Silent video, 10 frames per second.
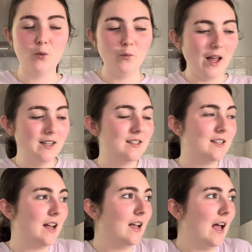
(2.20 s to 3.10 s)

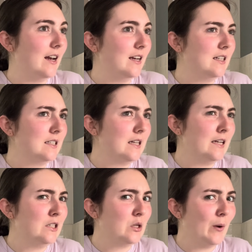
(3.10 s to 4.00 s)
Wednesday and it is
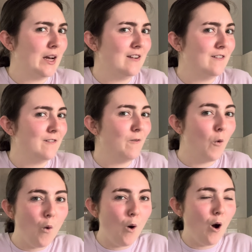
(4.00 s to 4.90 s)
day
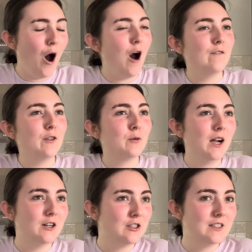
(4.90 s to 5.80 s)
24 of
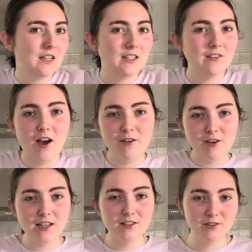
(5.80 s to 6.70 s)
365
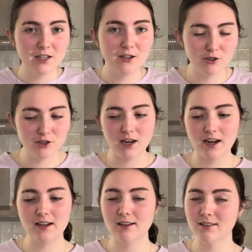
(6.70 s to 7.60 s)
days of single
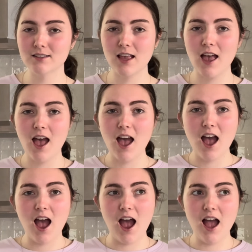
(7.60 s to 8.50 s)
shenanigans,
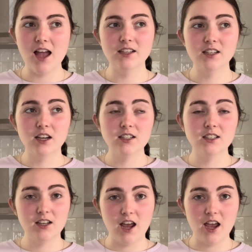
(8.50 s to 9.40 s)
and
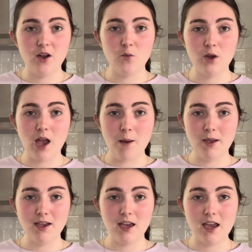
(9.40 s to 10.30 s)
today we are
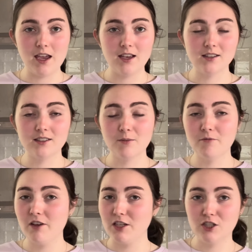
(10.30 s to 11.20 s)
making some
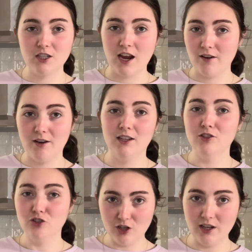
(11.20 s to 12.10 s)

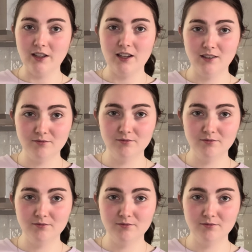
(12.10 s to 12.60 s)
vegetarian chili.